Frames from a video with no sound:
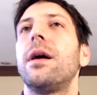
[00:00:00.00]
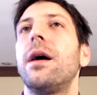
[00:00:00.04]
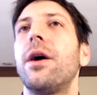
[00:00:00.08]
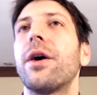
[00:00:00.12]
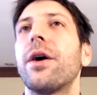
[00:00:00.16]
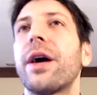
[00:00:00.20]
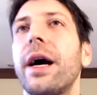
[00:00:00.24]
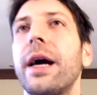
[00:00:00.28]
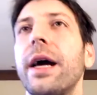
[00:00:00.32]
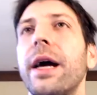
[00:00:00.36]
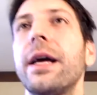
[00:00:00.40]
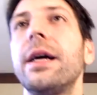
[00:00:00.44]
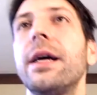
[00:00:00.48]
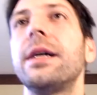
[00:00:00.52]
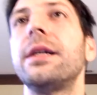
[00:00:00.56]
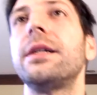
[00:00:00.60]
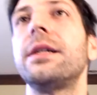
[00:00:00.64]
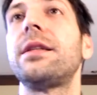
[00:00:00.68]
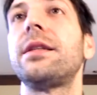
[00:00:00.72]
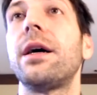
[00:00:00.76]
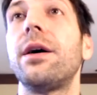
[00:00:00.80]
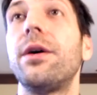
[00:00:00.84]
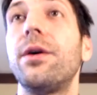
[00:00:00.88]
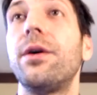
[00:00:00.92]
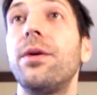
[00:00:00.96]
Okay,
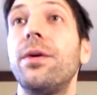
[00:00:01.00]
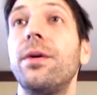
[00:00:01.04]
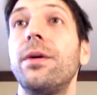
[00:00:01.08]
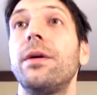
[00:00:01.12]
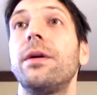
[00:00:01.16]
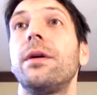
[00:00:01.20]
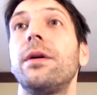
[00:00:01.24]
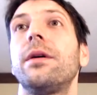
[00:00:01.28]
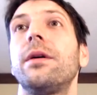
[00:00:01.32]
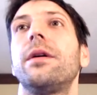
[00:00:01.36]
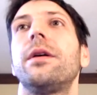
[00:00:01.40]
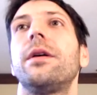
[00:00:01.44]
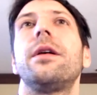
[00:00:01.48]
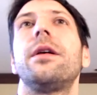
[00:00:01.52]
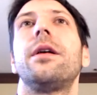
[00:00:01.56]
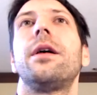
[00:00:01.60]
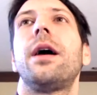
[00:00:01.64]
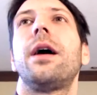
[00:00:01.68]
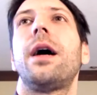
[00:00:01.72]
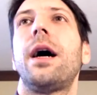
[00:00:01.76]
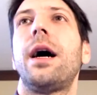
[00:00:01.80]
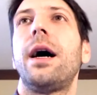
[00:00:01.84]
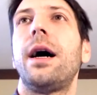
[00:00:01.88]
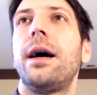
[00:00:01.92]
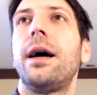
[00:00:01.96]
so
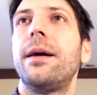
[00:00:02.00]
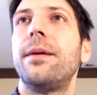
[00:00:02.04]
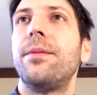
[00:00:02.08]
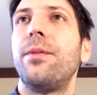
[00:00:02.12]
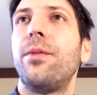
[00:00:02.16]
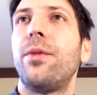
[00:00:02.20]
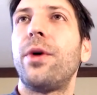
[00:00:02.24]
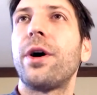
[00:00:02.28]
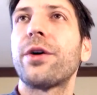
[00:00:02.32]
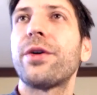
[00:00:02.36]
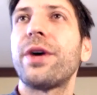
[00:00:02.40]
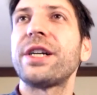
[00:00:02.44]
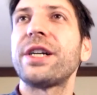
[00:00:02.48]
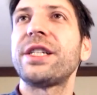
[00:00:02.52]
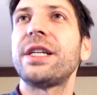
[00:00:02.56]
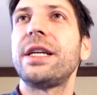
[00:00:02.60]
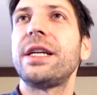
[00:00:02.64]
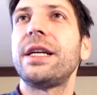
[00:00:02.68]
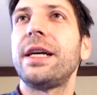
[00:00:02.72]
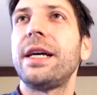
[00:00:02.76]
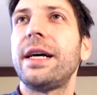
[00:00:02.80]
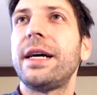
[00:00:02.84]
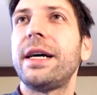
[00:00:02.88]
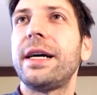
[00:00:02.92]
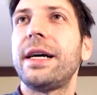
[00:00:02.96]
one question
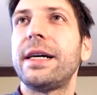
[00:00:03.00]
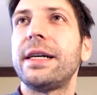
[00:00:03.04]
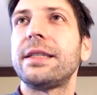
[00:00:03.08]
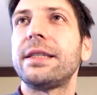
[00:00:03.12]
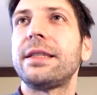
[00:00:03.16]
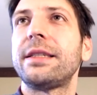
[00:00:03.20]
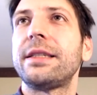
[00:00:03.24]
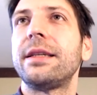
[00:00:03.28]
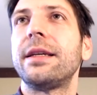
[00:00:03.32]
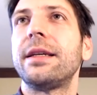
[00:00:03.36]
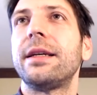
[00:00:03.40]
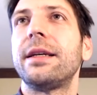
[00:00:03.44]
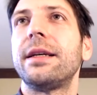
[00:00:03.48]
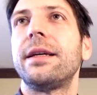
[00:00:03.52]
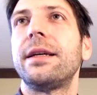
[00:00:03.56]
is,